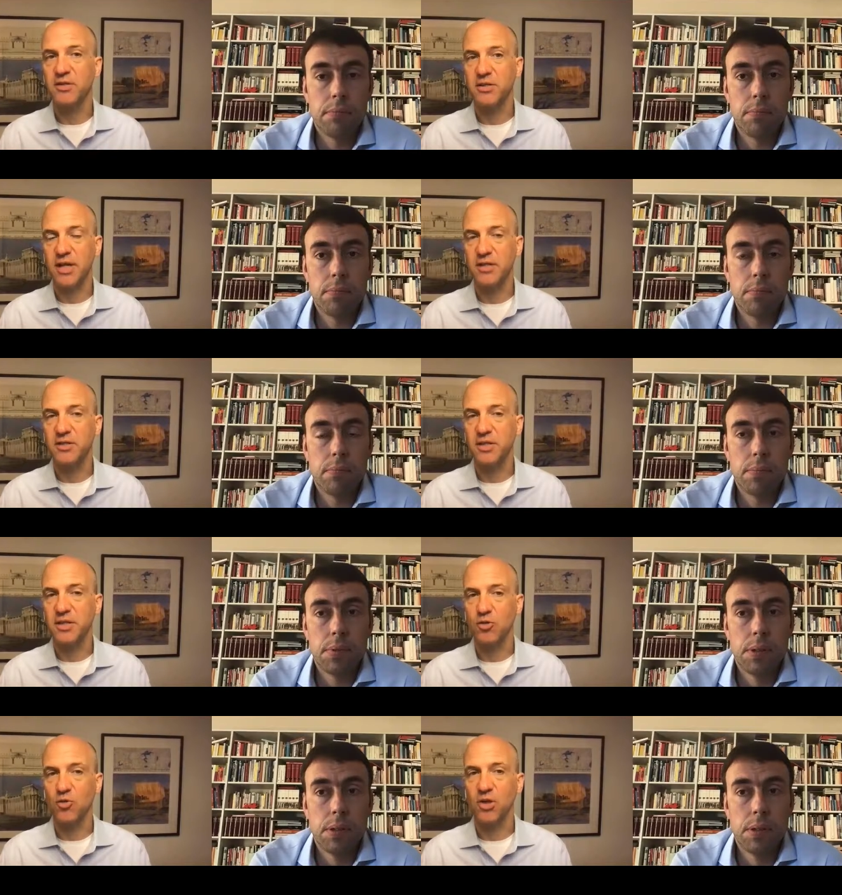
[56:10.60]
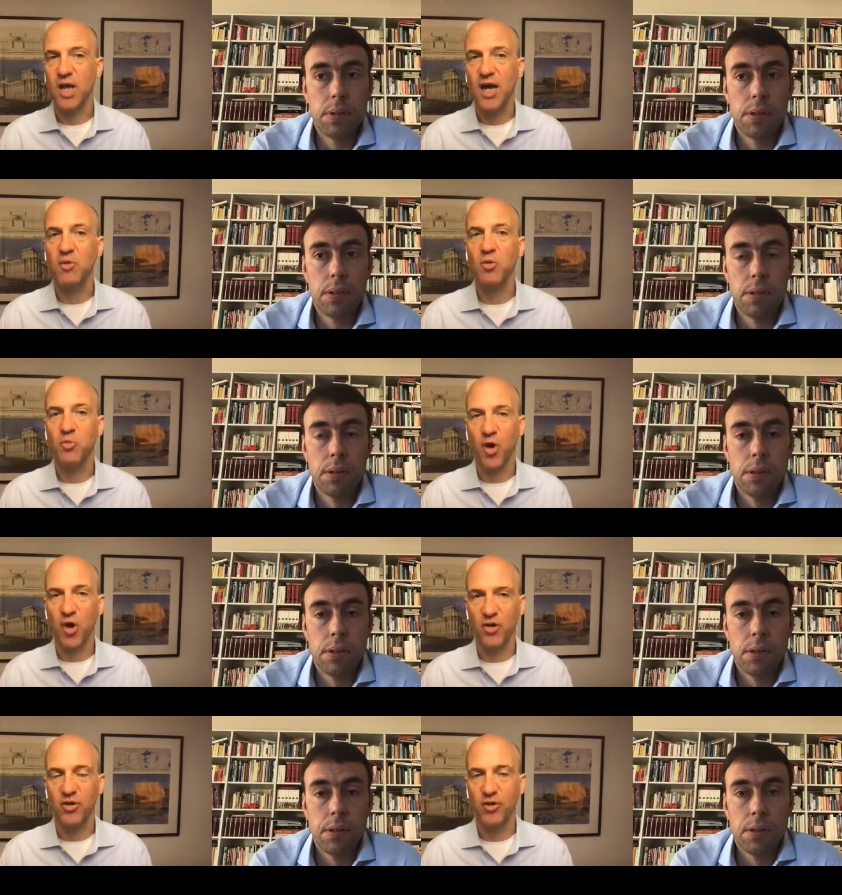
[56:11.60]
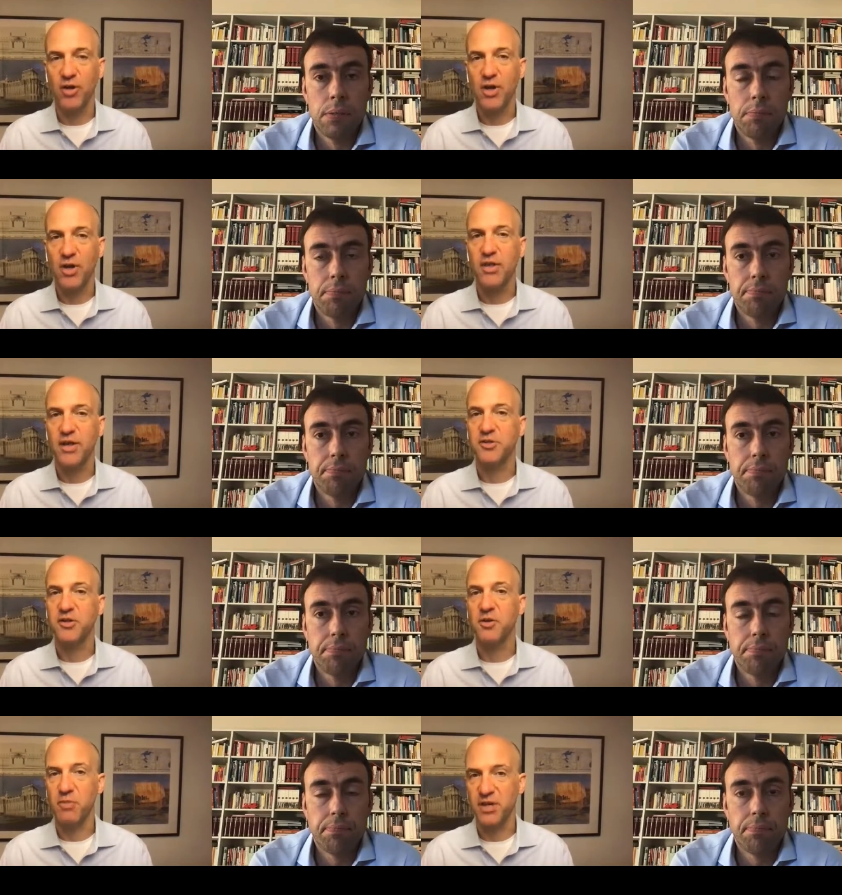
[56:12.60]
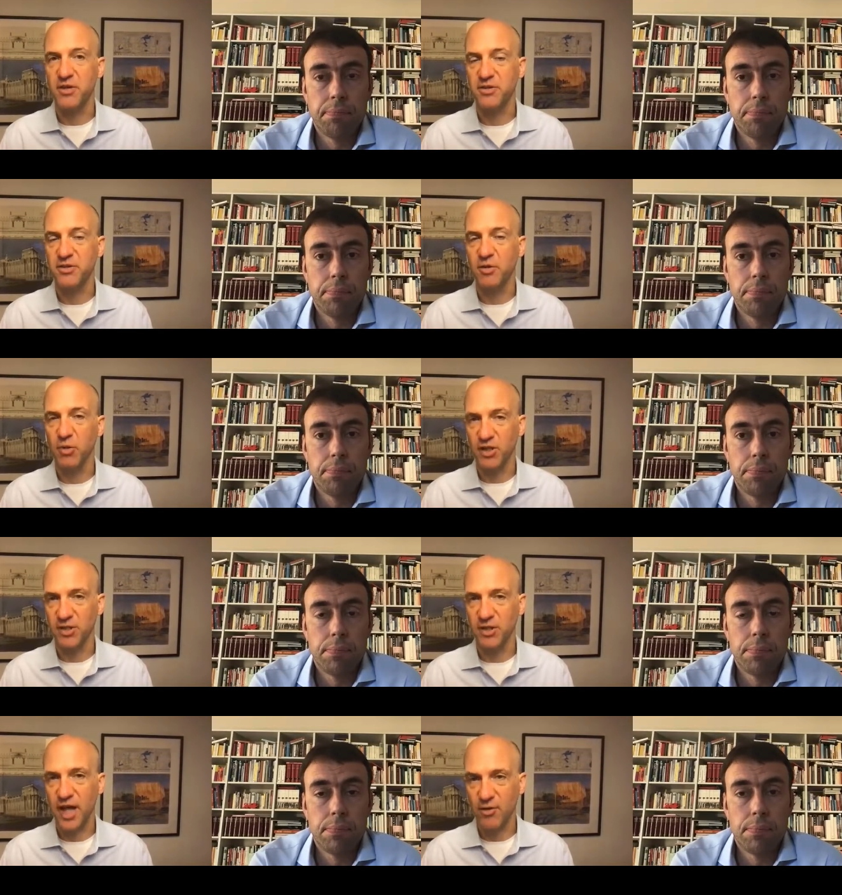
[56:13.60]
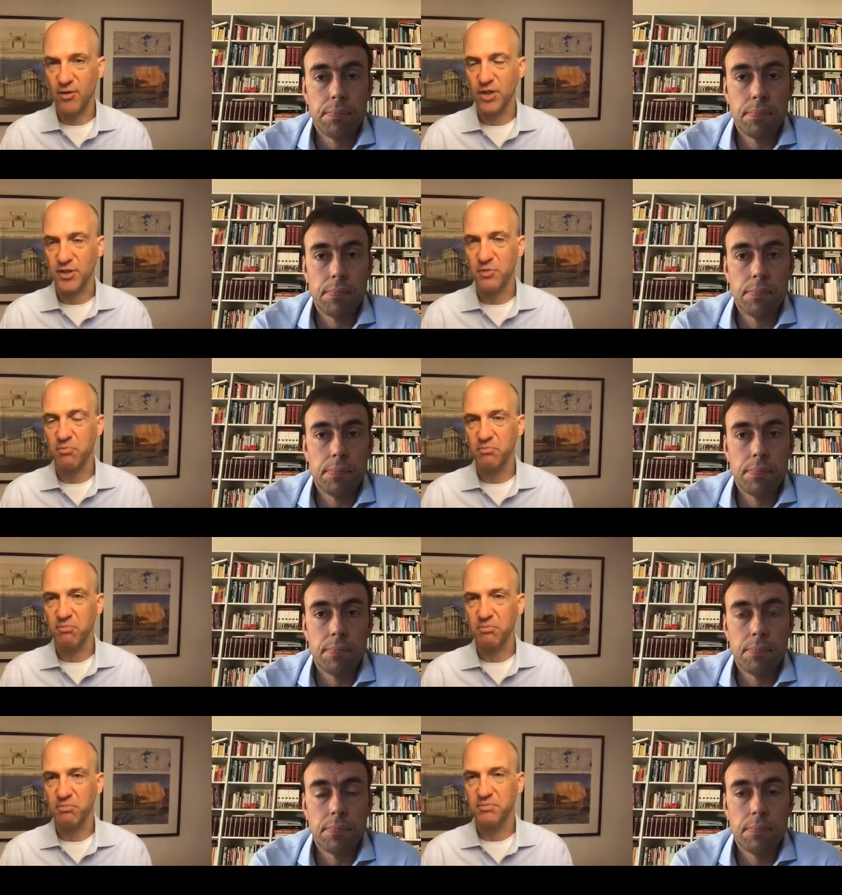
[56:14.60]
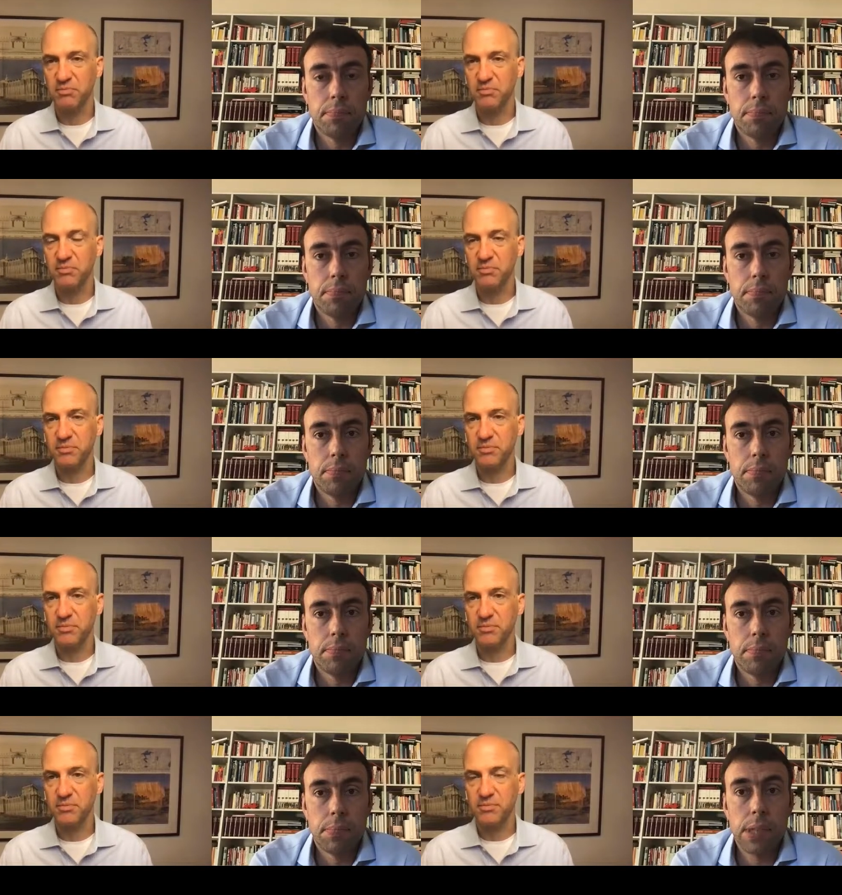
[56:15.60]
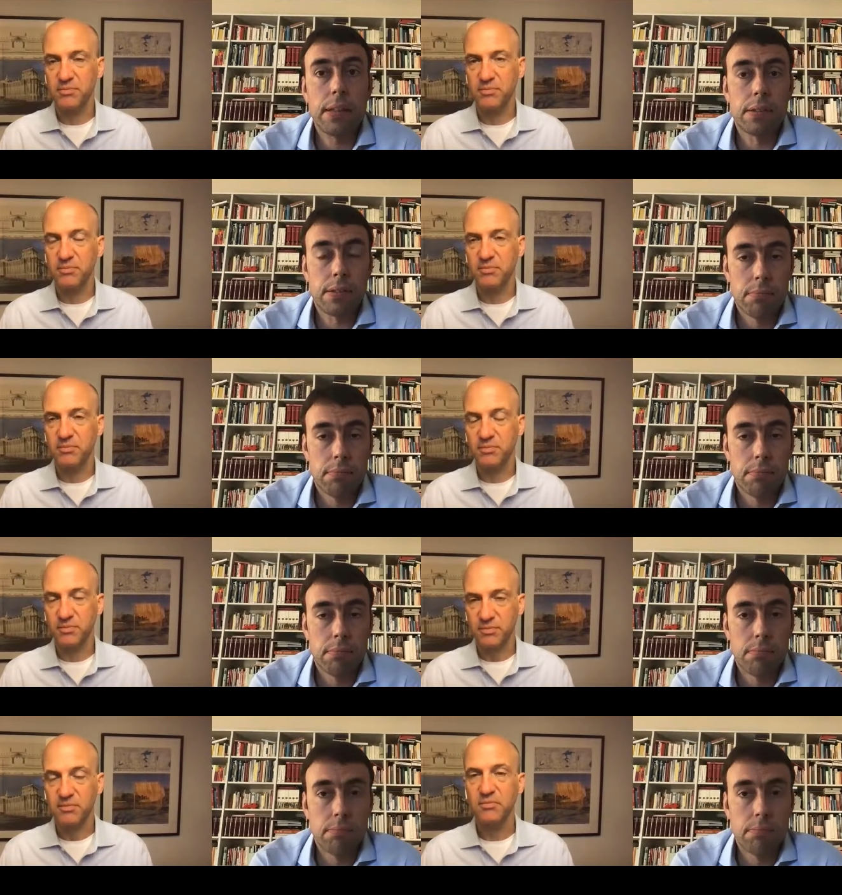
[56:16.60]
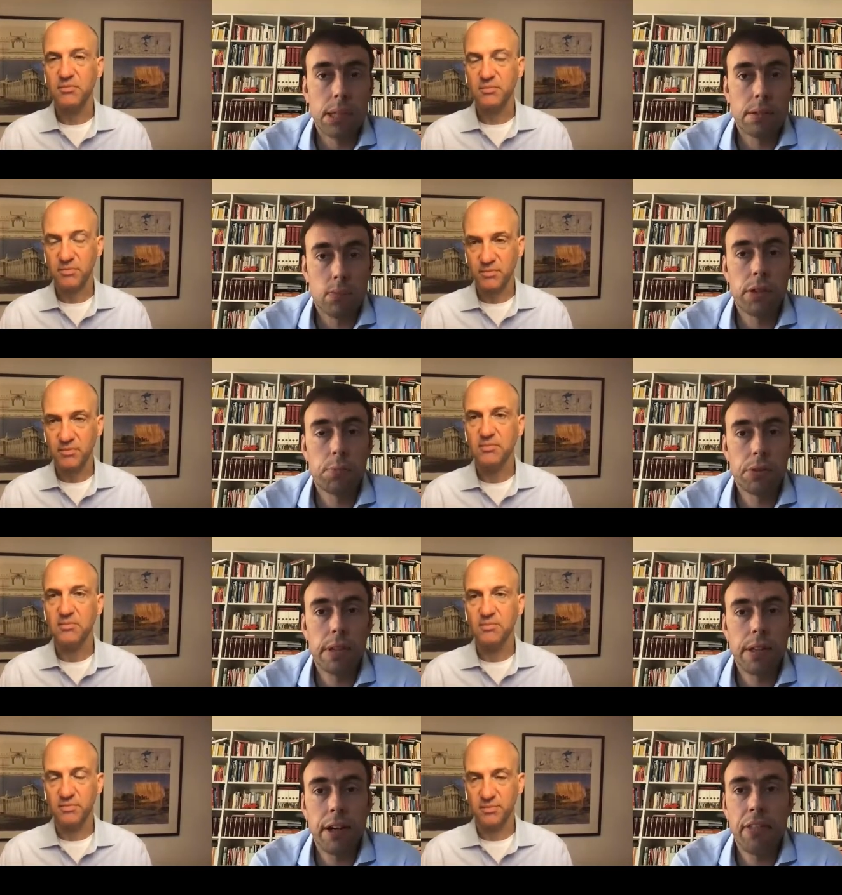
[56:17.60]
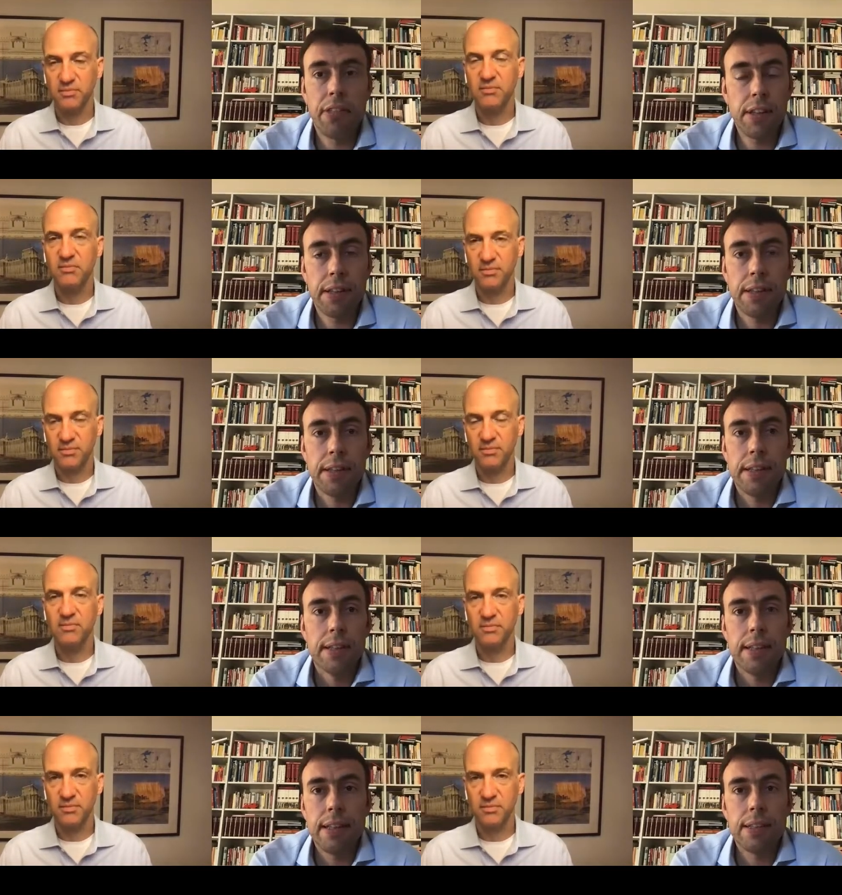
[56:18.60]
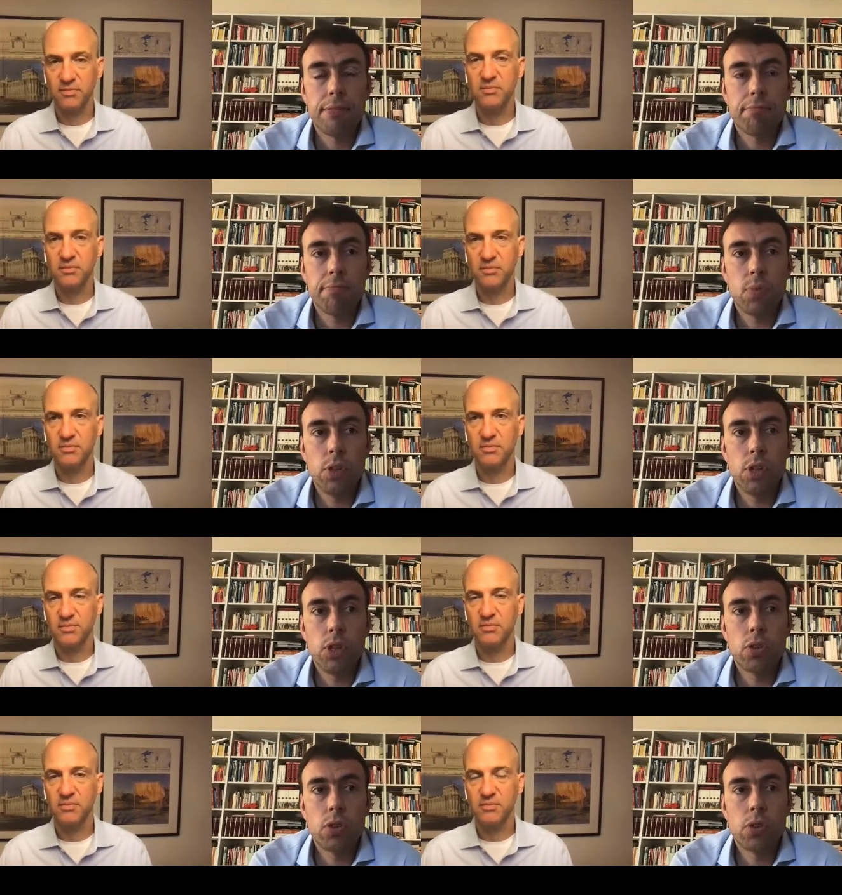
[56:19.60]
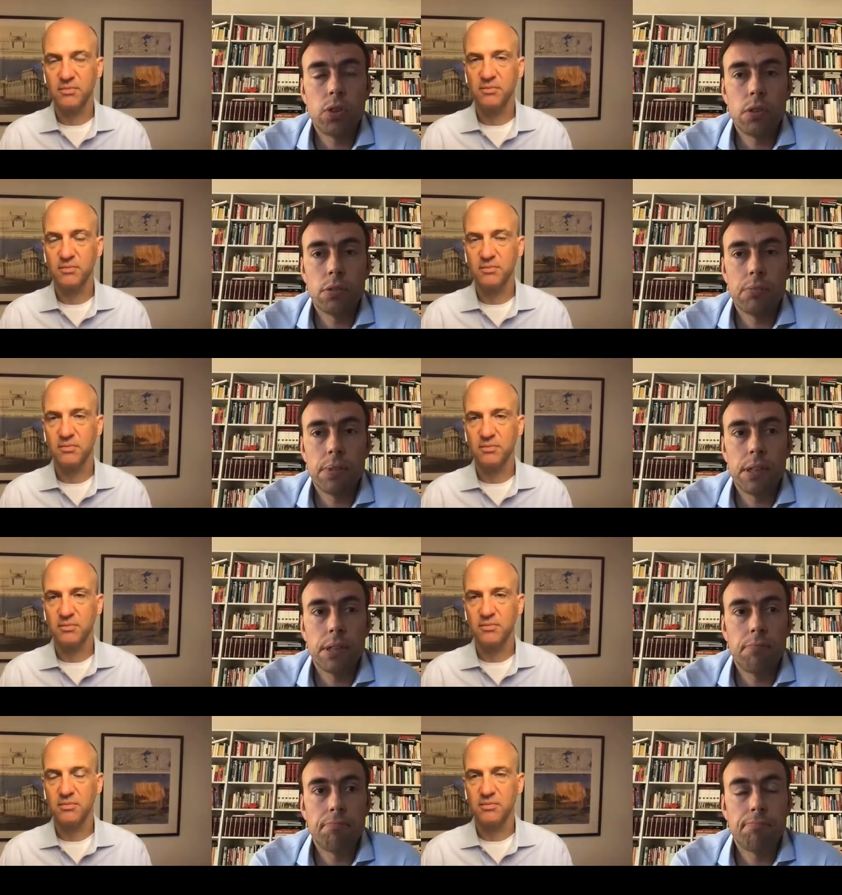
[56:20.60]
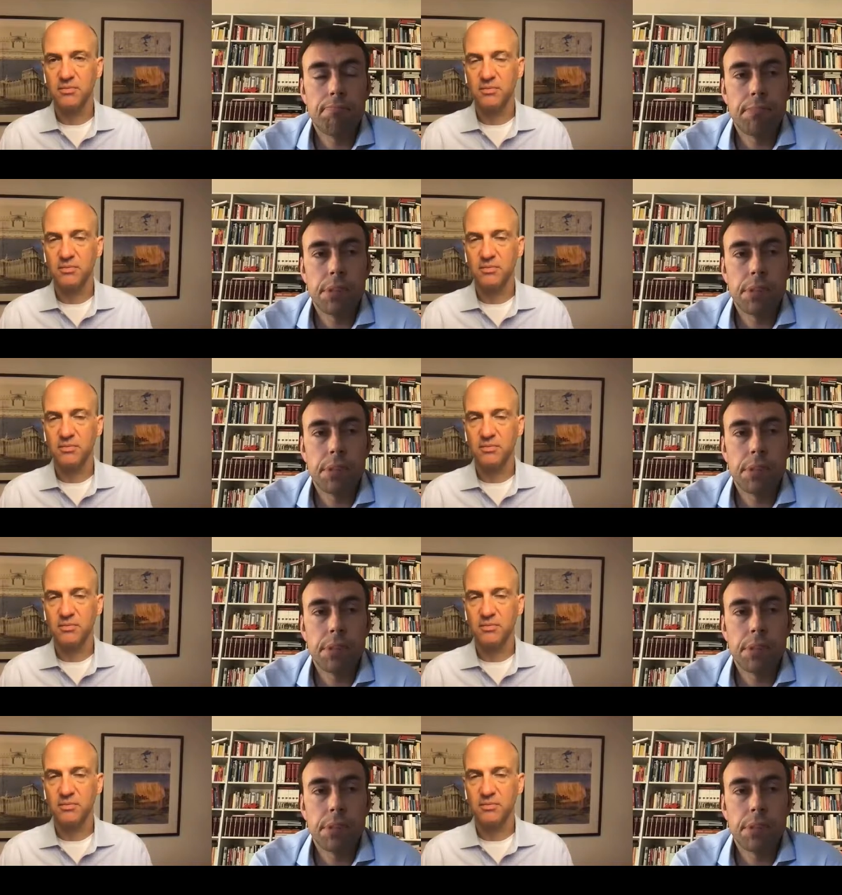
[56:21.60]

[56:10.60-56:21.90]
Speaker 1: States is a reliable partner that is committed to multilateralism?
Speaker 2: Yes, yes, 100%. I think that we should not um,